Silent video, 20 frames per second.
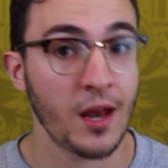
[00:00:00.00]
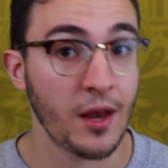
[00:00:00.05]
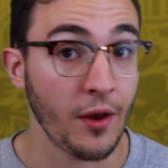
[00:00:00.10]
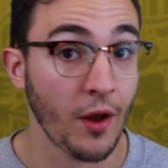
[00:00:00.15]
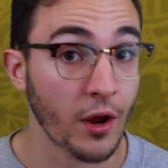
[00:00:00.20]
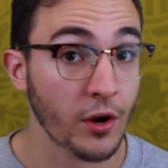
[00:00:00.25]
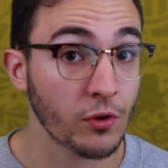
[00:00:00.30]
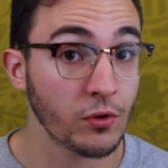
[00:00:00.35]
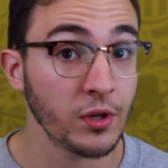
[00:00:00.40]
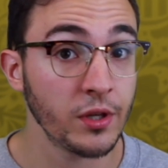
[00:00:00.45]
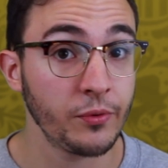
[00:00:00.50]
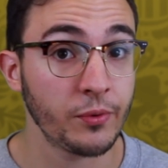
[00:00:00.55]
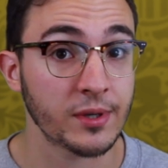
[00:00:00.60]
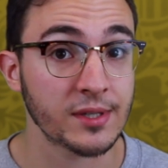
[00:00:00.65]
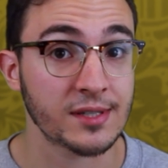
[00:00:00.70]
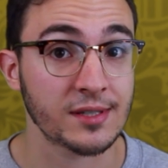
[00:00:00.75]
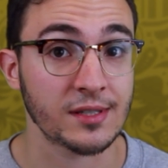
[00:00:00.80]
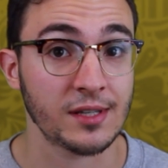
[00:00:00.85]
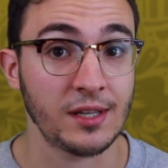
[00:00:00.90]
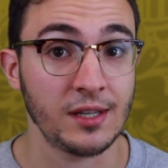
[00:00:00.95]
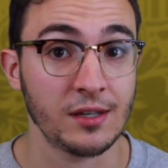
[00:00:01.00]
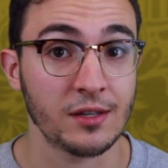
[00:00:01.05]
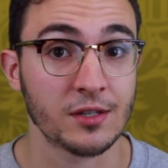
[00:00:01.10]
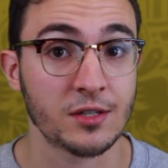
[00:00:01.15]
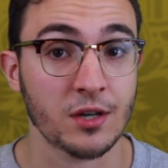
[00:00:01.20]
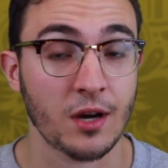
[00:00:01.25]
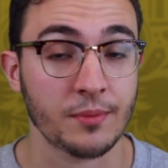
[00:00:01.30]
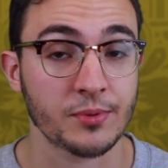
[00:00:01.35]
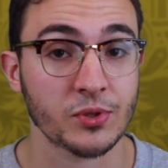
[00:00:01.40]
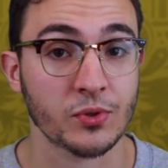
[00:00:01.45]
Not only was he the
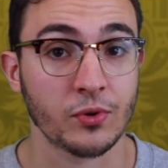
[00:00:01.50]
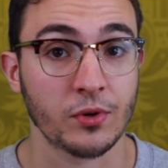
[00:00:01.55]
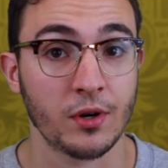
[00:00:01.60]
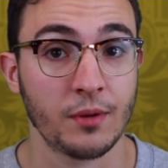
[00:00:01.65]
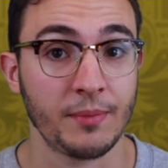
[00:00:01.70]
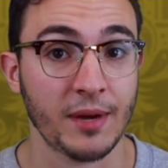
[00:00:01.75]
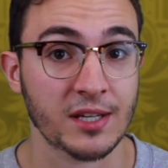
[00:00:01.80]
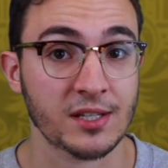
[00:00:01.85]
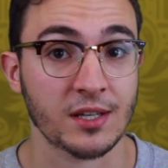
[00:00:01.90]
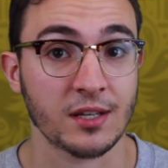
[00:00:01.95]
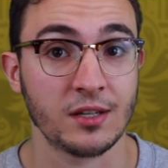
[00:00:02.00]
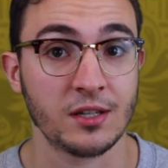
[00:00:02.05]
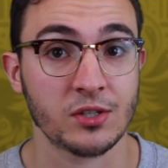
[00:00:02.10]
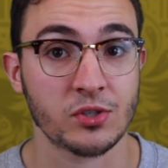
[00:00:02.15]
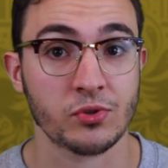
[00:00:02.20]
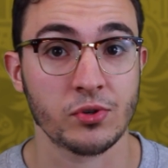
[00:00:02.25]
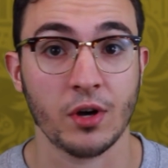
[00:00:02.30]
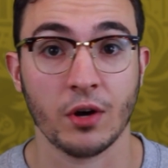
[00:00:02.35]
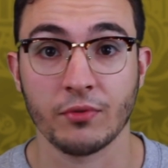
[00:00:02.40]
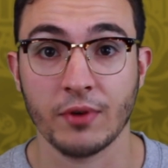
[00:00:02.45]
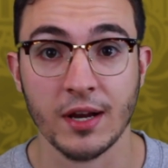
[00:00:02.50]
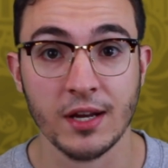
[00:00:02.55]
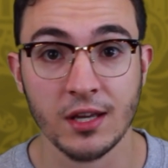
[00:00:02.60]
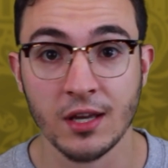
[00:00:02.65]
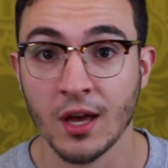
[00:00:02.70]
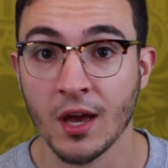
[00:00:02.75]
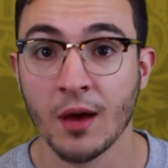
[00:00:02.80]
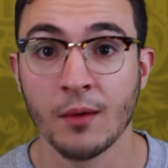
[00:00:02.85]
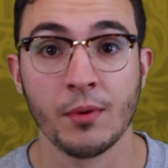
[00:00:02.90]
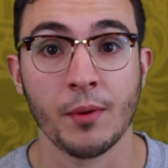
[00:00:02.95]
top scorer in Mexican history
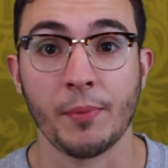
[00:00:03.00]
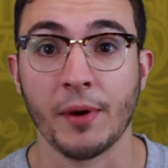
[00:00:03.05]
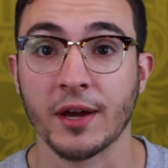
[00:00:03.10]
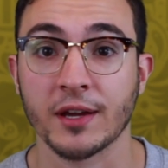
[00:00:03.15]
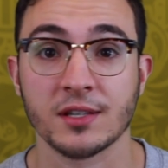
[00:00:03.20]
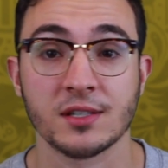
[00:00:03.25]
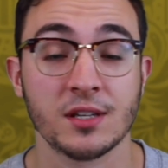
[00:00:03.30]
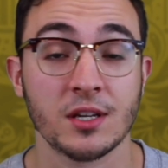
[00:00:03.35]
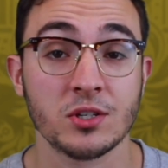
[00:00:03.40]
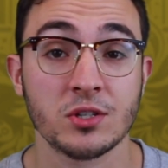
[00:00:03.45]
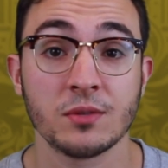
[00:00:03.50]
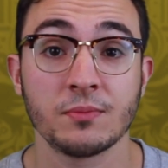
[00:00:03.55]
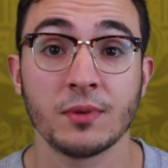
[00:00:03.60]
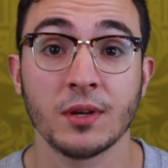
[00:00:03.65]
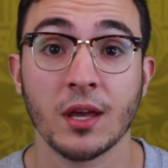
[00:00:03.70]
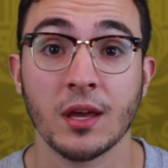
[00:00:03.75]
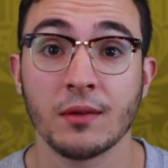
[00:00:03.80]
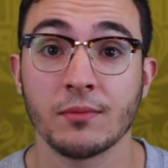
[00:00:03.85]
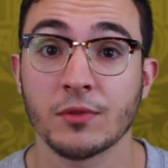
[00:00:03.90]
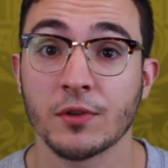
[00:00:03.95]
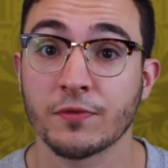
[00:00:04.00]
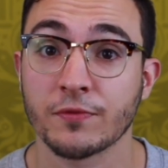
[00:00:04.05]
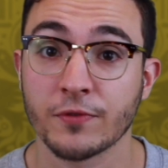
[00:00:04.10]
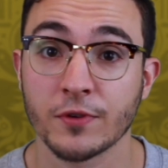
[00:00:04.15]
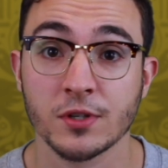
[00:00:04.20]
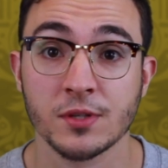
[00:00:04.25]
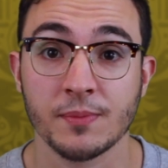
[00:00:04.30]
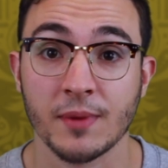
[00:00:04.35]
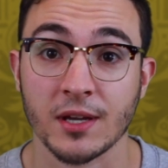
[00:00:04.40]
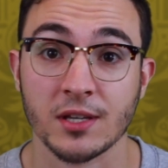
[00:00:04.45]
already, but by extension became the
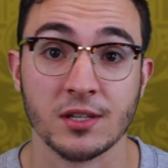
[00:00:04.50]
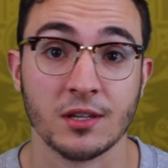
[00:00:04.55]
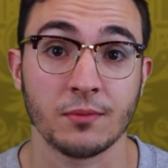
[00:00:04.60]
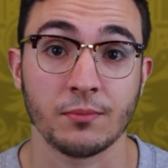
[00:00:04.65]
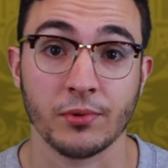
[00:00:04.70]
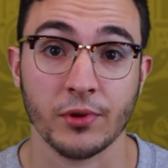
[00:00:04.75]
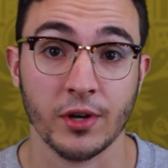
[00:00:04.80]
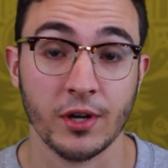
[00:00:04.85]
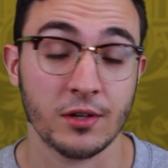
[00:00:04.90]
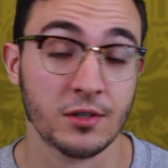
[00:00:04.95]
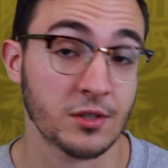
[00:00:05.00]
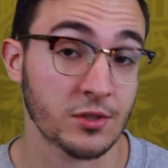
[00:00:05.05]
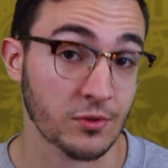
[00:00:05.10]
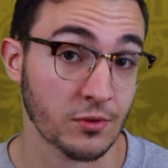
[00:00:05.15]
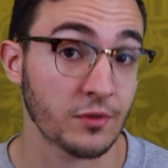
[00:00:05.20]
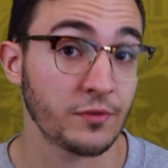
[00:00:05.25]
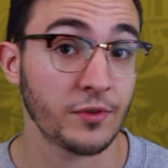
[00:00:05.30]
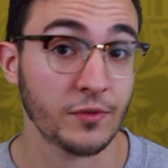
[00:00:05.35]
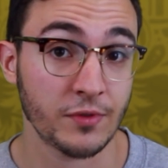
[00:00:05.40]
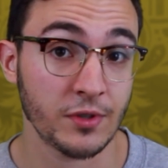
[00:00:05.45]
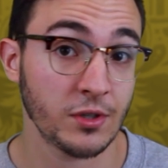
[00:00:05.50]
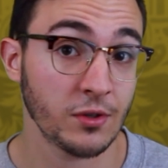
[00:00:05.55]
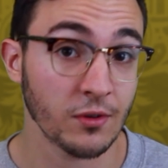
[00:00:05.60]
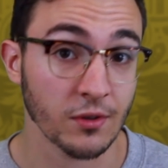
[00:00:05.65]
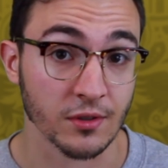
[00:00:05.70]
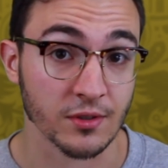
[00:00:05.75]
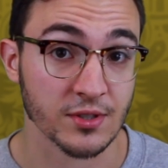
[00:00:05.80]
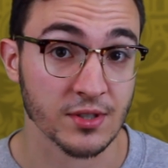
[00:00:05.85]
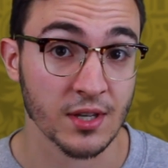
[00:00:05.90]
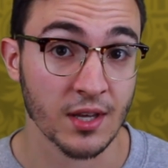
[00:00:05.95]
first Mexican player to score 50
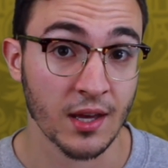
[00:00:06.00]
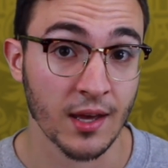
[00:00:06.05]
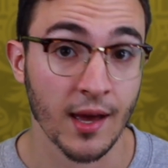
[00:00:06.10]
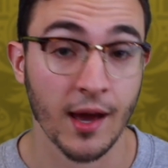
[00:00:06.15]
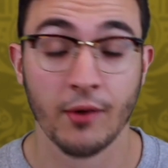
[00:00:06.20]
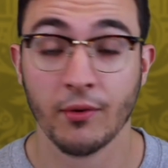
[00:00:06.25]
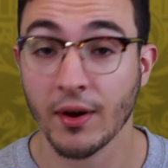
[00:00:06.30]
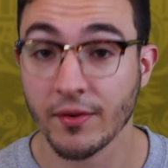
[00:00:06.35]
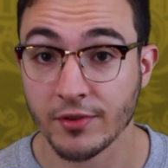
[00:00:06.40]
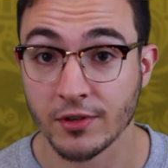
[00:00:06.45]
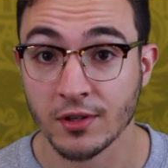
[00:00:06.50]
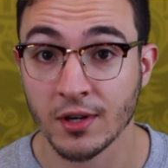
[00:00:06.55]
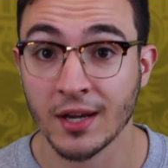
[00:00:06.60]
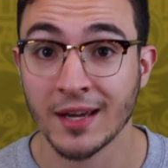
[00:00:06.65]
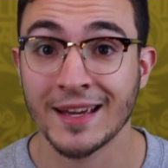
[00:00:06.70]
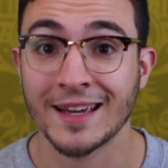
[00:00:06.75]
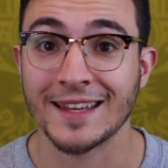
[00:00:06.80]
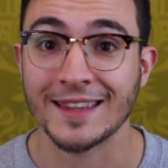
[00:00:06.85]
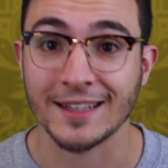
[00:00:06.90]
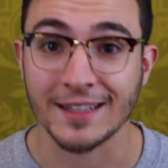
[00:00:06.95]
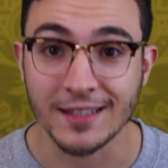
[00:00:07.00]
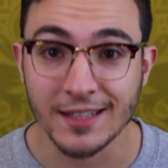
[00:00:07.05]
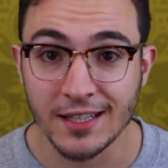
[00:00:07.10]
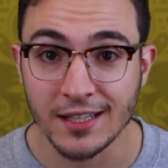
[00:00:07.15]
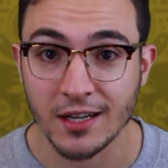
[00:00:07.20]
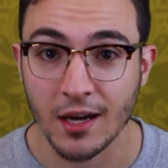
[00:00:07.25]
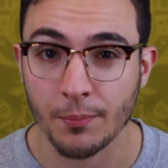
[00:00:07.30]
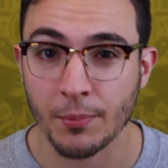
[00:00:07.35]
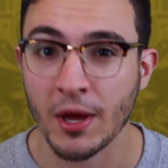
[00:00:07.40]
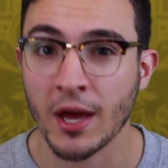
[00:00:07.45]
goals. However, in the
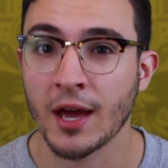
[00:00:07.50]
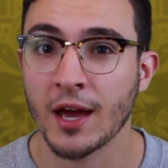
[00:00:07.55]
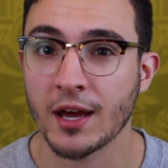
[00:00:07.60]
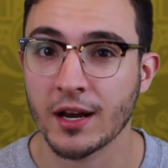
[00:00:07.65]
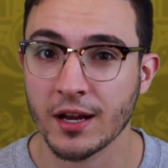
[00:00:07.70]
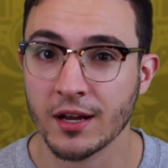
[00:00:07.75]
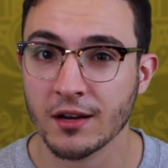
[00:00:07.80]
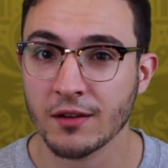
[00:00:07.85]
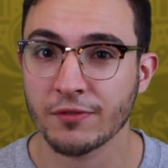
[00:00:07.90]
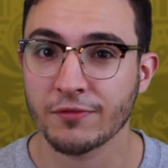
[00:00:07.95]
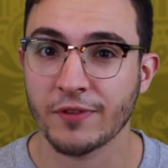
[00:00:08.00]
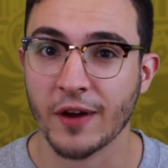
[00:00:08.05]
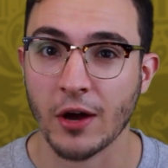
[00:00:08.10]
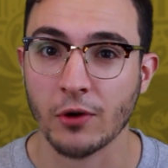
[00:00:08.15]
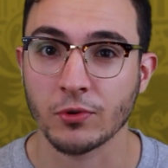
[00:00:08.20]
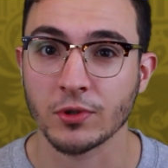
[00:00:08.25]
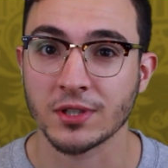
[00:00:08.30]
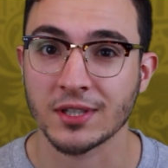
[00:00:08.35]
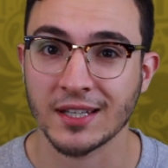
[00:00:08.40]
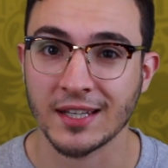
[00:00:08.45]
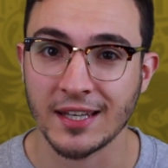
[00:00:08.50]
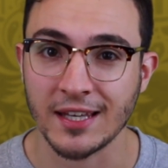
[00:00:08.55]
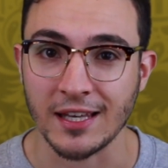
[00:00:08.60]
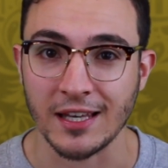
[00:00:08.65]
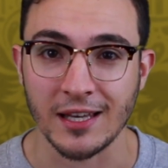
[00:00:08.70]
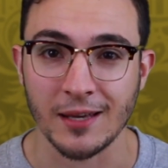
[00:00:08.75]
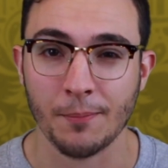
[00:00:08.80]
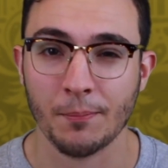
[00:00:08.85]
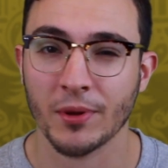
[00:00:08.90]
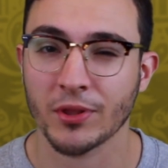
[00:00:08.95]
lead-up, Herrera fouled
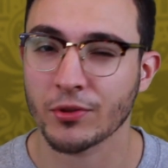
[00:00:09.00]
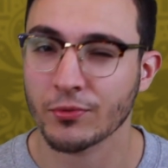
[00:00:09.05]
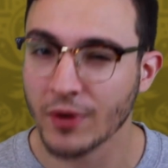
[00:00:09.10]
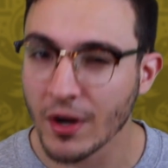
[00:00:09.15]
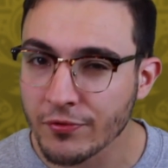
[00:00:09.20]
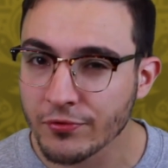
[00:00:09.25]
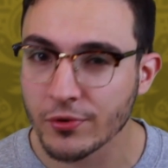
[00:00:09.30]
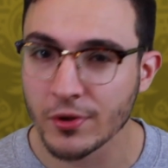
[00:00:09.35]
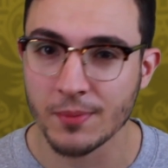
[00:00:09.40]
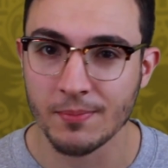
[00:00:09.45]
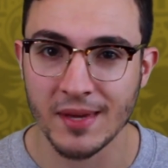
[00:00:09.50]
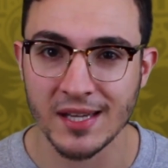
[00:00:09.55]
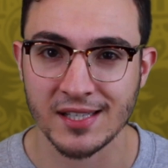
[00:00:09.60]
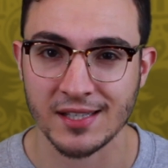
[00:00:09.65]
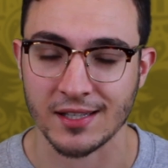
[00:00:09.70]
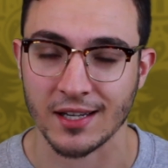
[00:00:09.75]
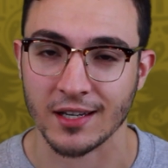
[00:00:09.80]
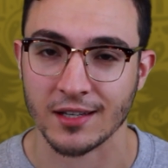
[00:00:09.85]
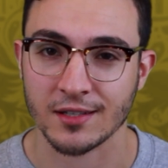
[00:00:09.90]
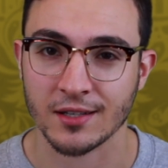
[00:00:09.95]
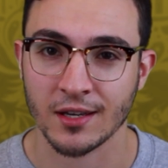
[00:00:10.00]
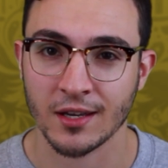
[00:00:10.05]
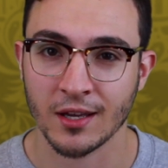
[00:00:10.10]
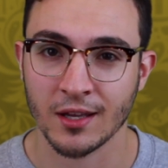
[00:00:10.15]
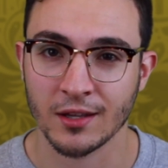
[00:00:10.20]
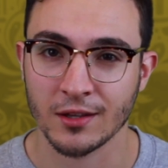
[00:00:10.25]
key, but the referee missed it.